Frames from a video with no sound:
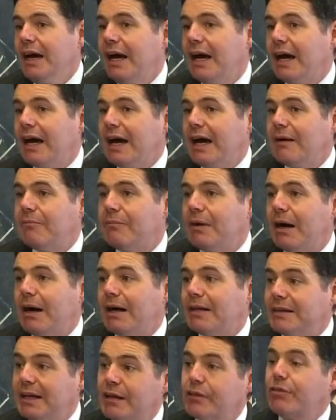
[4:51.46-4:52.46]

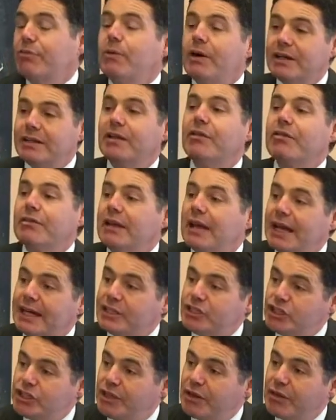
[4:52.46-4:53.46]
And that's why this
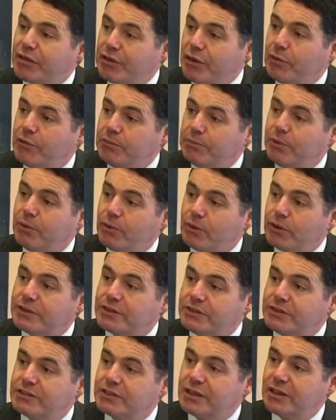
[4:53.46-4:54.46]
election is so
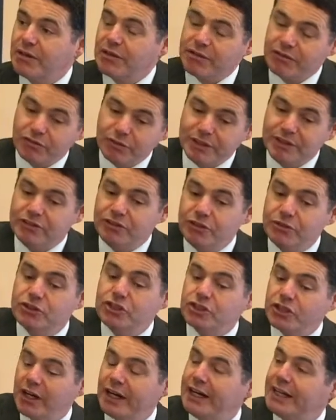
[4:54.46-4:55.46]
important, because if we do
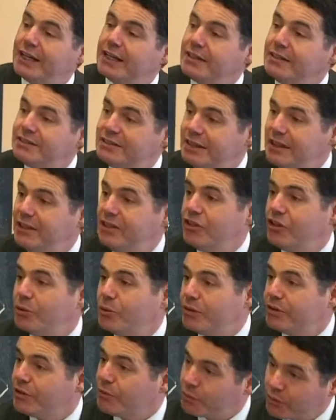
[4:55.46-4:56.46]
try and continue
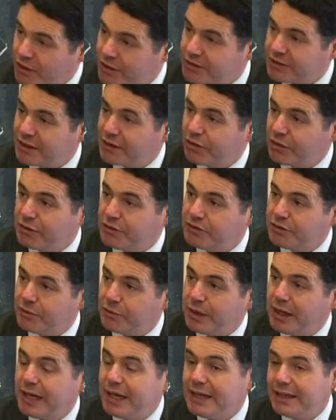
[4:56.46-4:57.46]
with the work that's
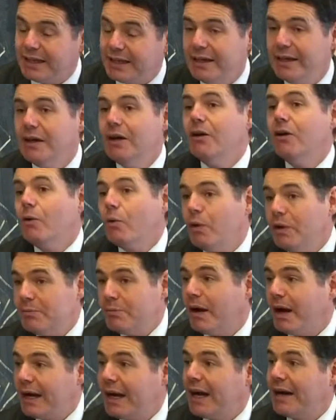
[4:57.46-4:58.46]
underway, we
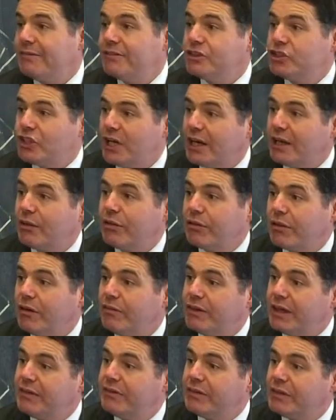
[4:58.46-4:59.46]
might have a chance
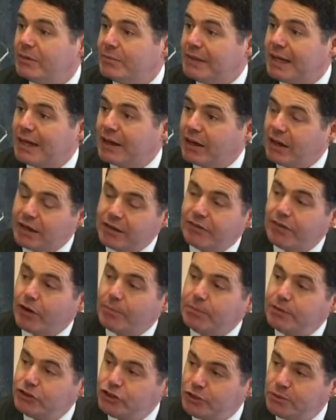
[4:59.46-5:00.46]
of giving them that kind of
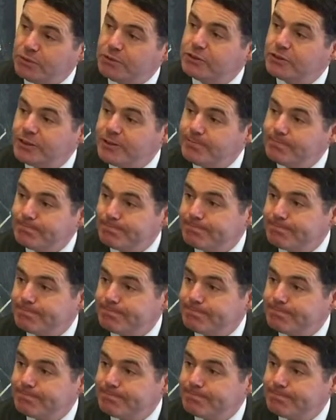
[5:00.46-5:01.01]
opportunity.